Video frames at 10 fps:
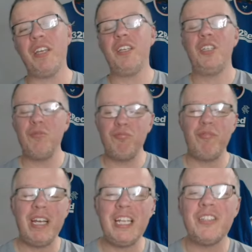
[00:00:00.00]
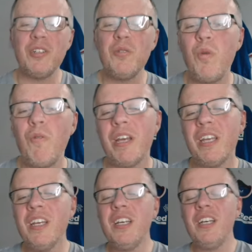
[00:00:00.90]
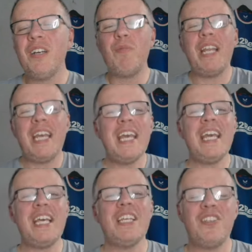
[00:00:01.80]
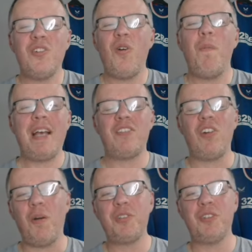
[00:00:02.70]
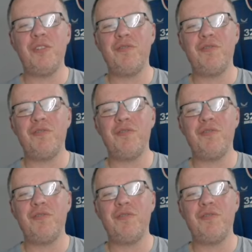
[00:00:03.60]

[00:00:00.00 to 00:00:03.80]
You really do worry when he is your best option up front,